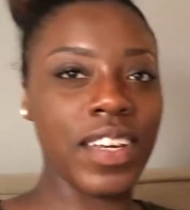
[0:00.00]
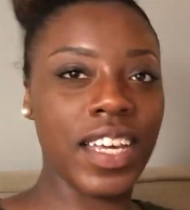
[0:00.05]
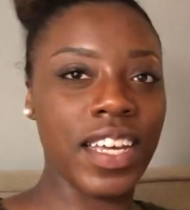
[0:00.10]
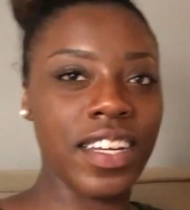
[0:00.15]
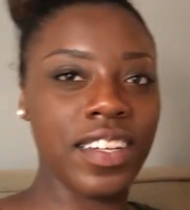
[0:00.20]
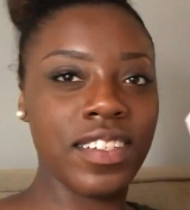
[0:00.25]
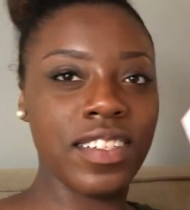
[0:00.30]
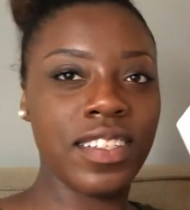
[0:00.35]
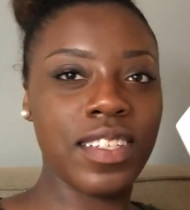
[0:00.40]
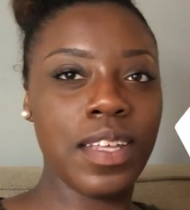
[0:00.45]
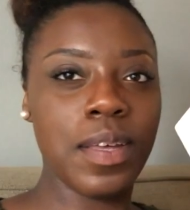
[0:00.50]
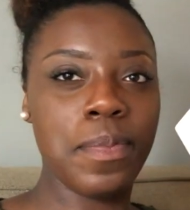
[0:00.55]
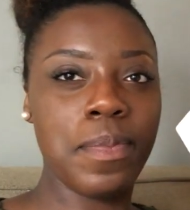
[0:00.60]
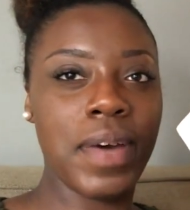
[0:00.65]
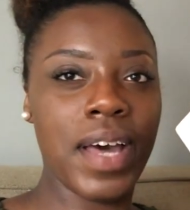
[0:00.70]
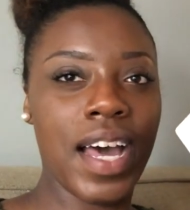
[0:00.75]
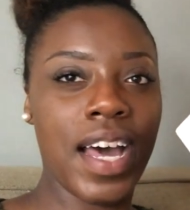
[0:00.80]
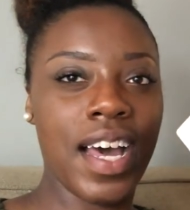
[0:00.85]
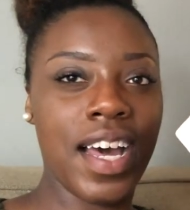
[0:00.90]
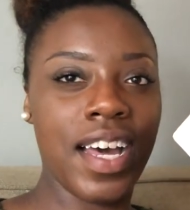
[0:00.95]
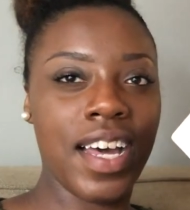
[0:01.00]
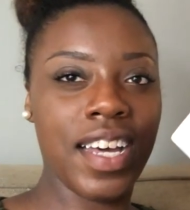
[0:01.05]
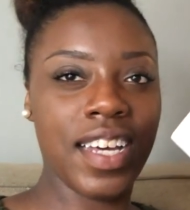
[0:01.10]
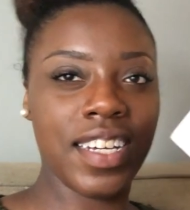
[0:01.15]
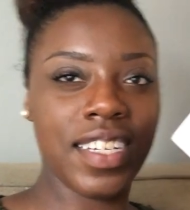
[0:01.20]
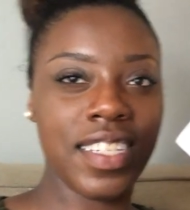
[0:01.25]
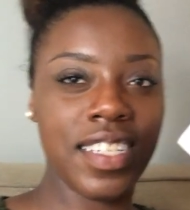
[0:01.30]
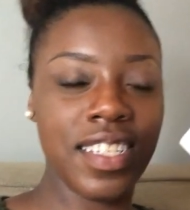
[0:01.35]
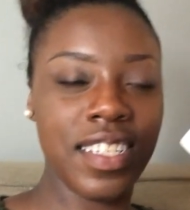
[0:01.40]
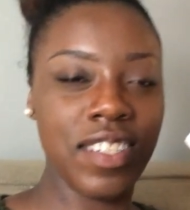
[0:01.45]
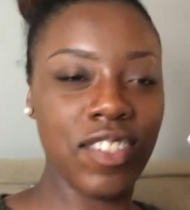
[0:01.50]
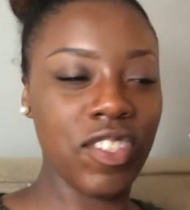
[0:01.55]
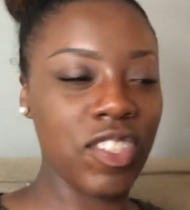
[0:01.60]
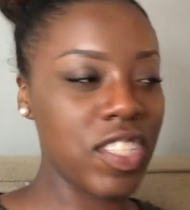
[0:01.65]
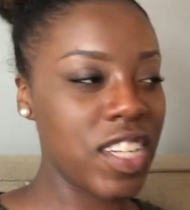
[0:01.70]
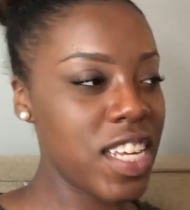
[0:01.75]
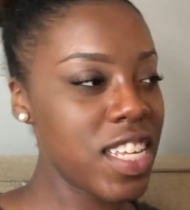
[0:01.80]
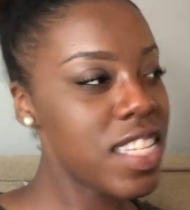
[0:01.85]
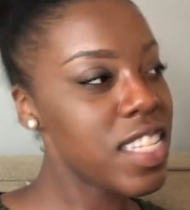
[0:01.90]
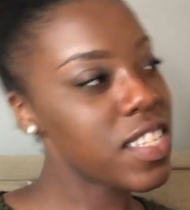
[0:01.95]
Here's the box,
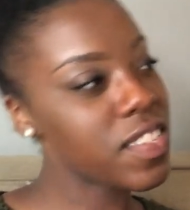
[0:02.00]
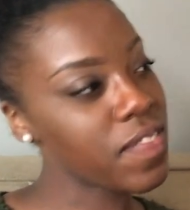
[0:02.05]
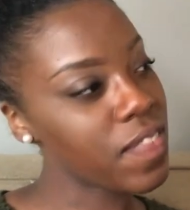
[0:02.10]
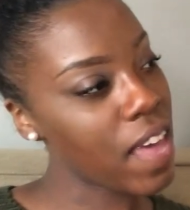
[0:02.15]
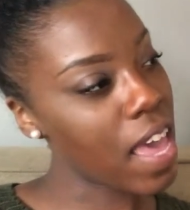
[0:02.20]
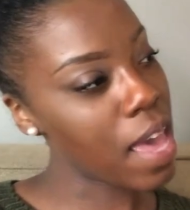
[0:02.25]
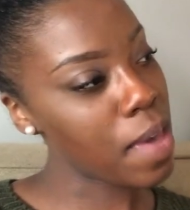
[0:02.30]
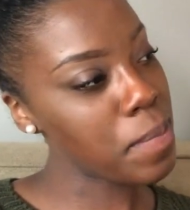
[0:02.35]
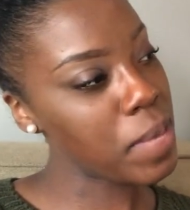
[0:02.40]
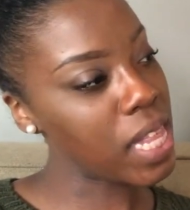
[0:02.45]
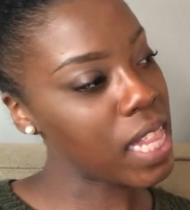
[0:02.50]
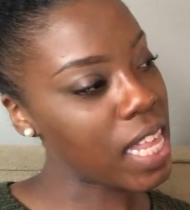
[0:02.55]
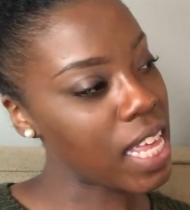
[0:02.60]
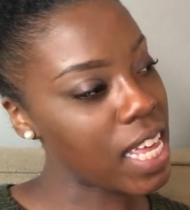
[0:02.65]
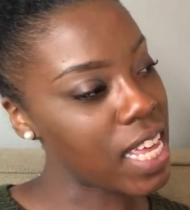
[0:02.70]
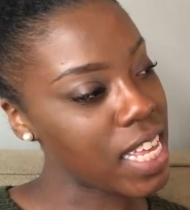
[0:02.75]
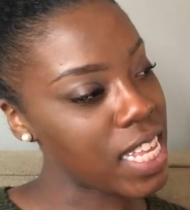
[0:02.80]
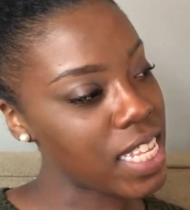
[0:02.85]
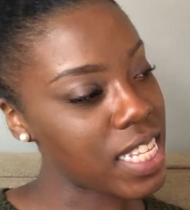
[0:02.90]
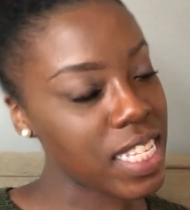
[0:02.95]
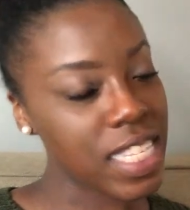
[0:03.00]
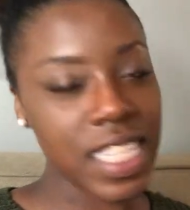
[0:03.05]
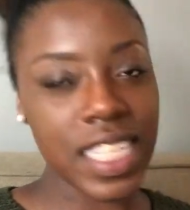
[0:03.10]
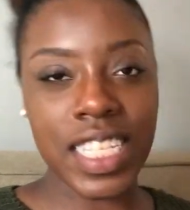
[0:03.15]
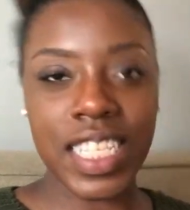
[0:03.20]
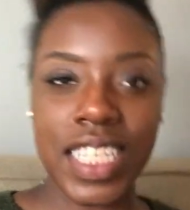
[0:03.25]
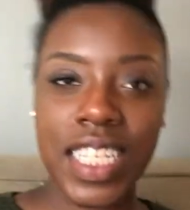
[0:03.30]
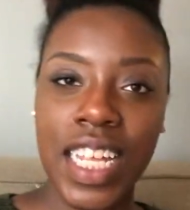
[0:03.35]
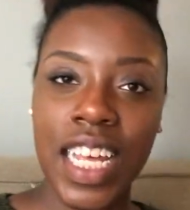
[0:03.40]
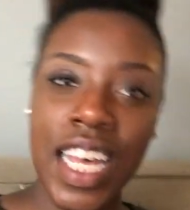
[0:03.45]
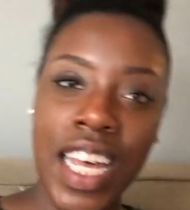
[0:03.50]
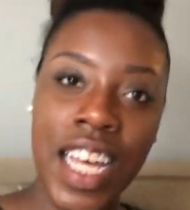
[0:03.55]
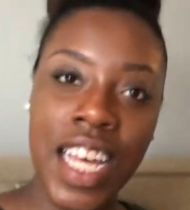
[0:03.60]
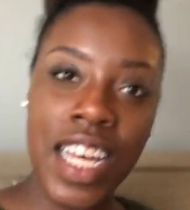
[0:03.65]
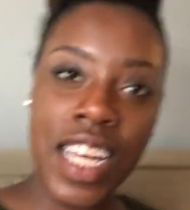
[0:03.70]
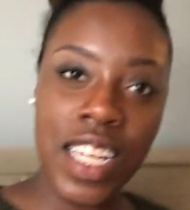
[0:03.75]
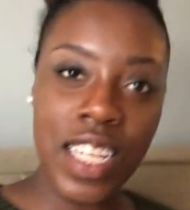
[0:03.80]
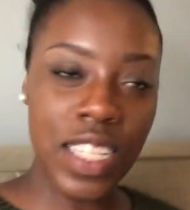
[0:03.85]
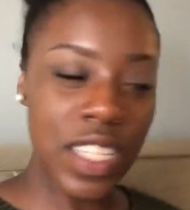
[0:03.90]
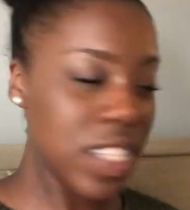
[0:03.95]
just fabulous.
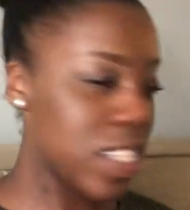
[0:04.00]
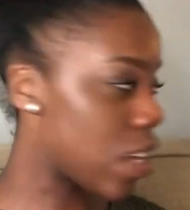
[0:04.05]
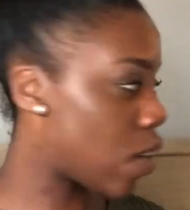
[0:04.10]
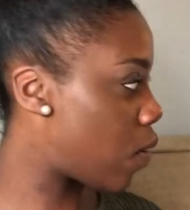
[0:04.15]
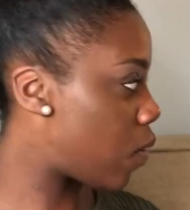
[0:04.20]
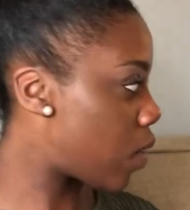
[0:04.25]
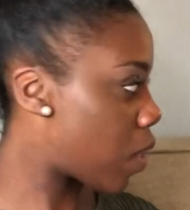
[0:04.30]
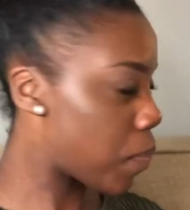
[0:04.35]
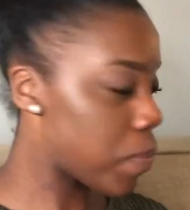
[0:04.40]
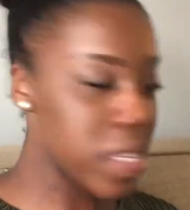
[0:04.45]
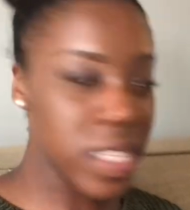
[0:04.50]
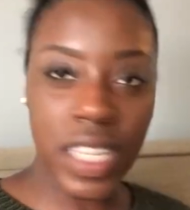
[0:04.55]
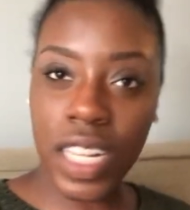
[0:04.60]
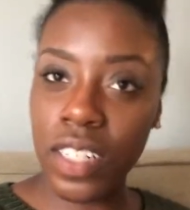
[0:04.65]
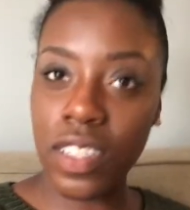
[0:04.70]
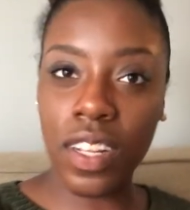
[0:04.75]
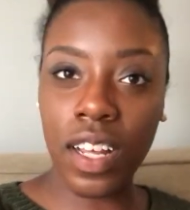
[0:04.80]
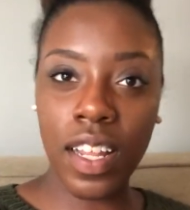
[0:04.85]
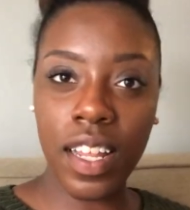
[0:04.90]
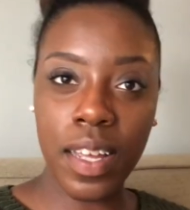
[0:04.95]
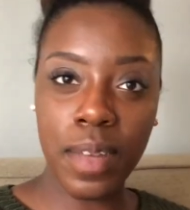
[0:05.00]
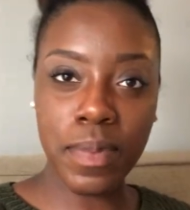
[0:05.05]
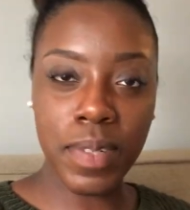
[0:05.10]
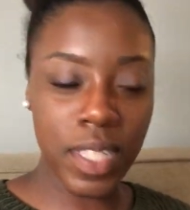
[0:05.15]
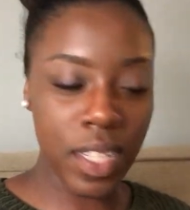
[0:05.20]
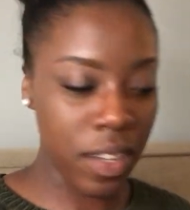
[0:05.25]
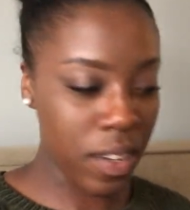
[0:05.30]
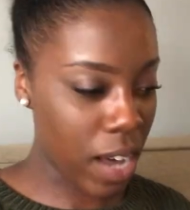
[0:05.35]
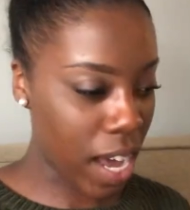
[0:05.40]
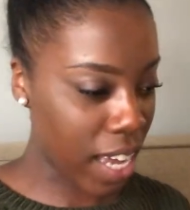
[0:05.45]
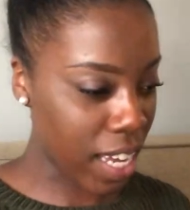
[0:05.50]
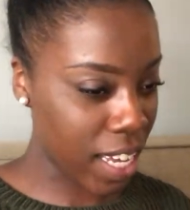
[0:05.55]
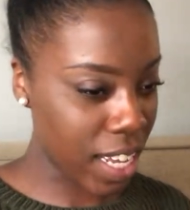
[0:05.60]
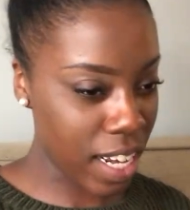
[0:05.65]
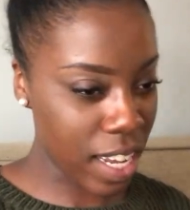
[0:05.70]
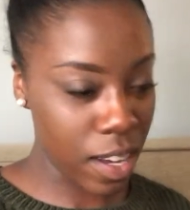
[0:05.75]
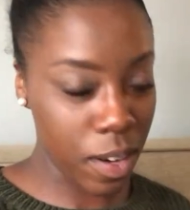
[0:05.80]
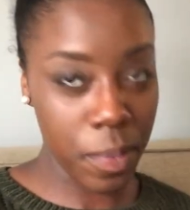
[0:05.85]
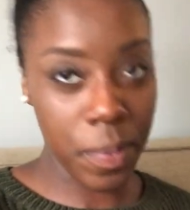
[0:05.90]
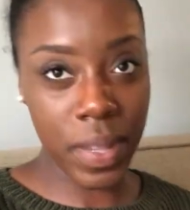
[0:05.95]
So let me set y'all up so I
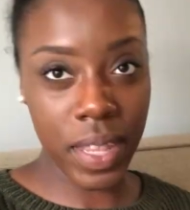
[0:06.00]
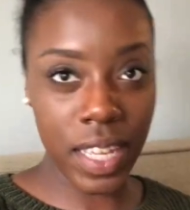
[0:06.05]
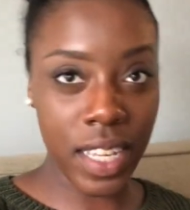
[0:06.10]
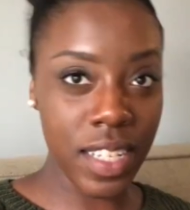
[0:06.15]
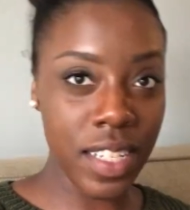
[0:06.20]
can open